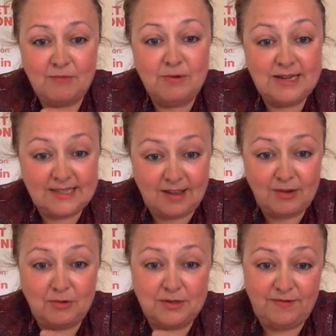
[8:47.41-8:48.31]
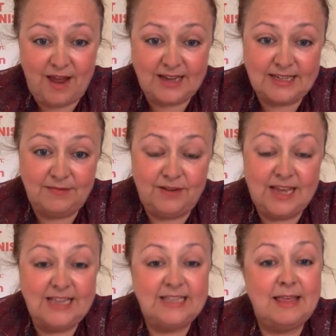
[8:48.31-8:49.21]
recycled
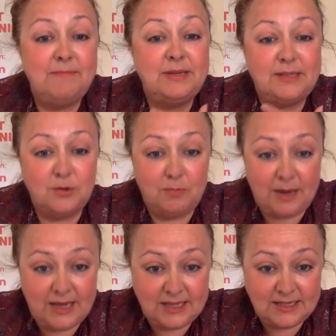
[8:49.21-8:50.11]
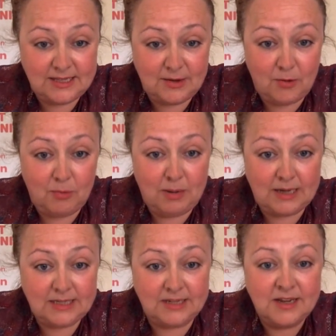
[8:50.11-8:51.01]
effectively to then be stored back into the
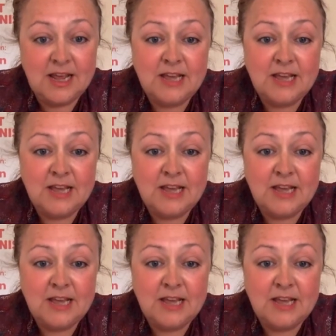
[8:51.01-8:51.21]
gallbladder.